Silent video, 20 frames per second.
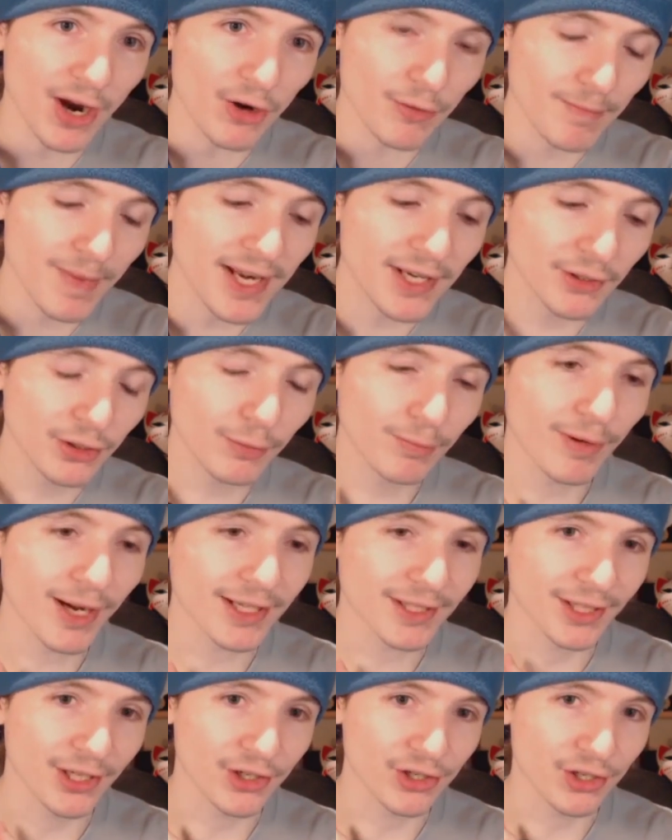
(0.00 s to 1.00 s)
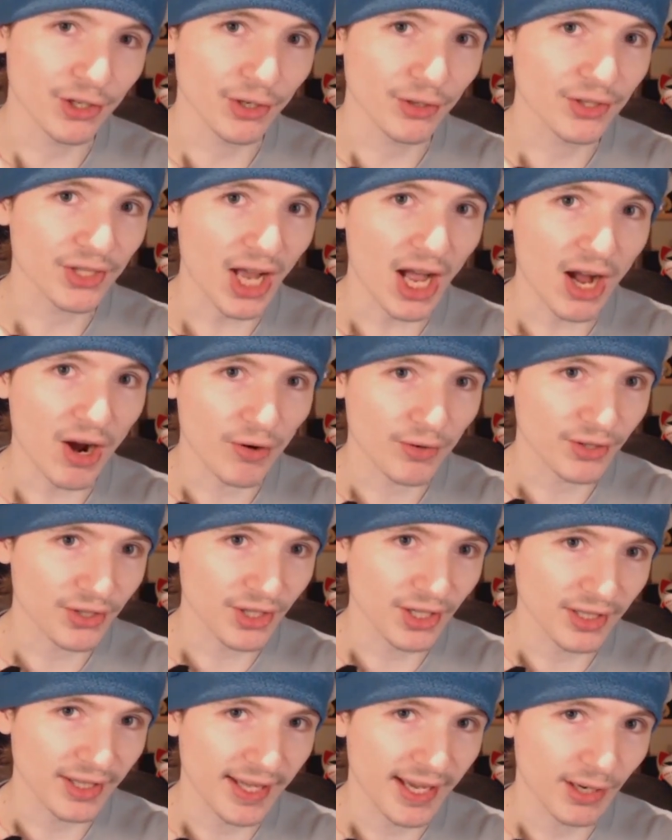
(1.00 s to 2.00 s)
medical practitioners aren't
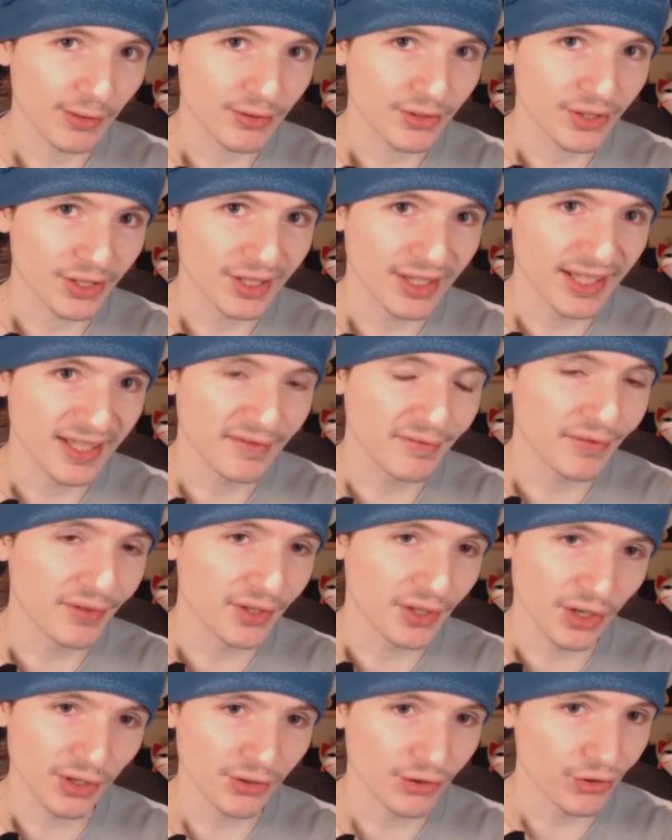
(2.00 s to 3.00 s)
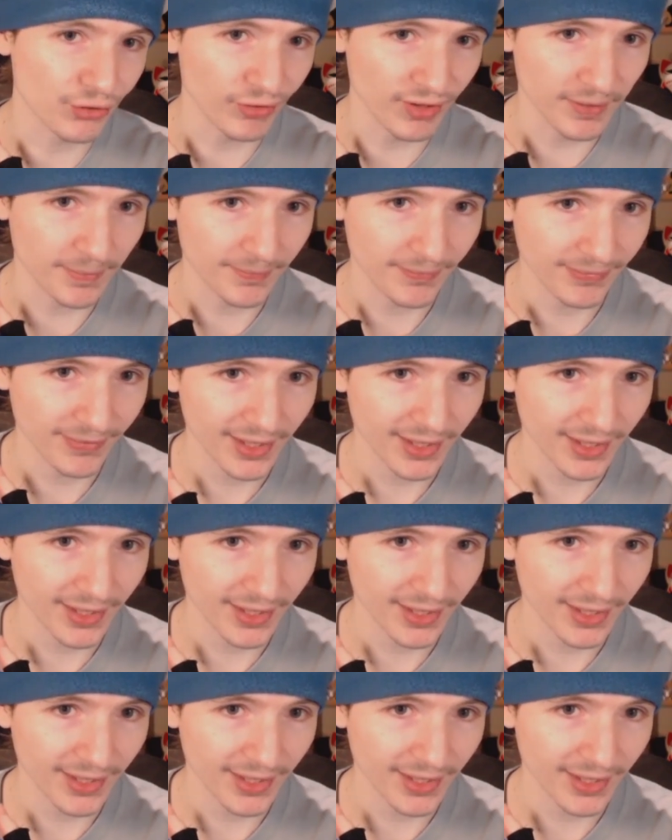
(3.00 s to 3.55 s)
allowed to leave the country.